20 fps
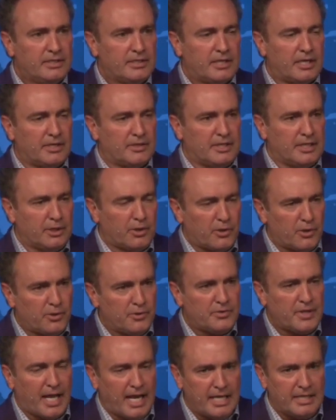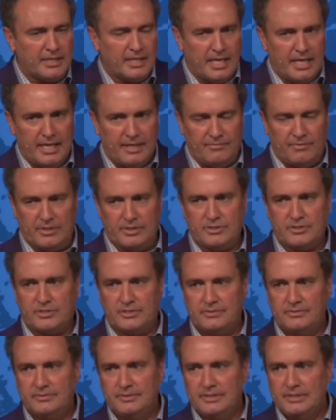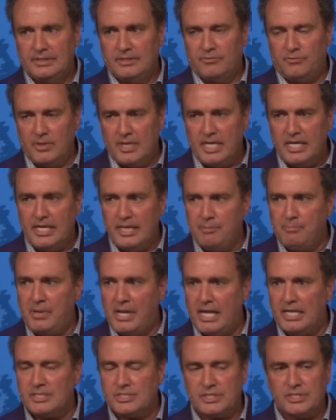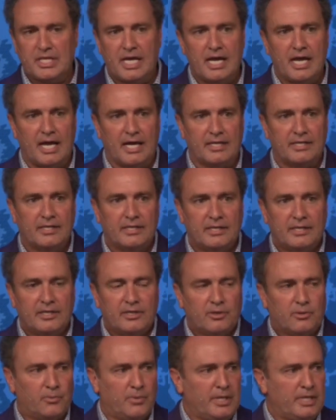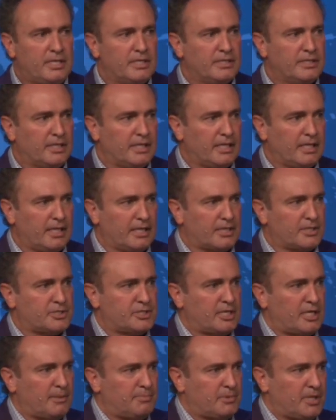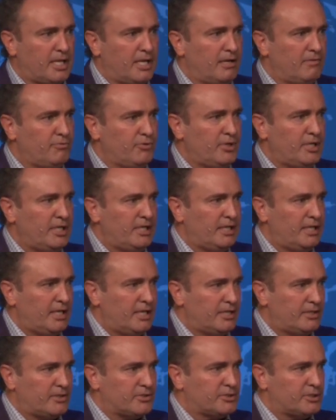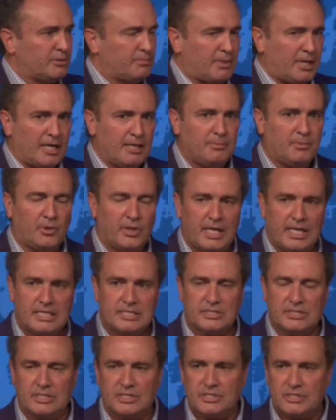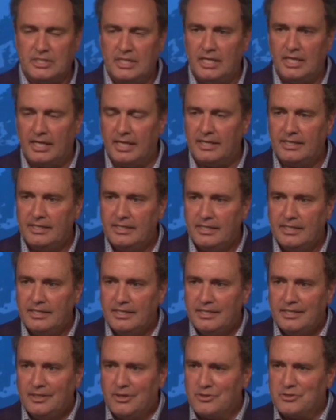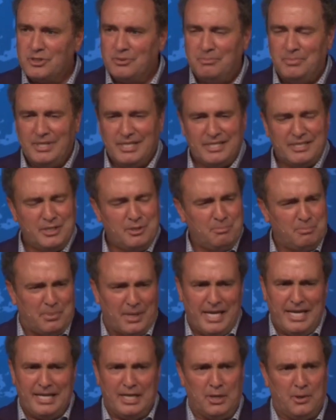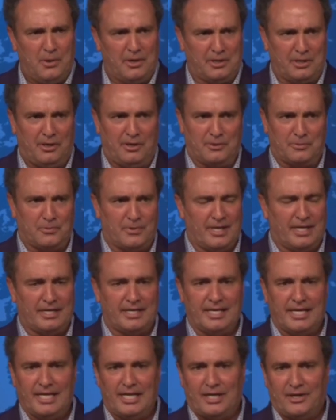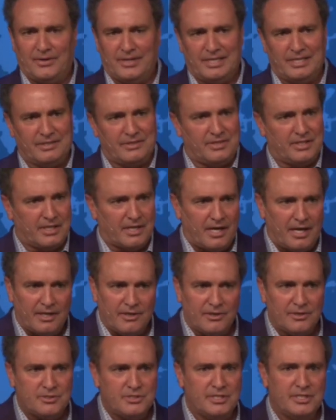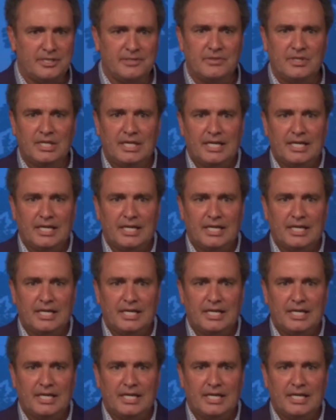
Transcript: the earth and the heavens. If we can get past that, we can accept everything else the Bible has to say. There's a big debate going on right now in theology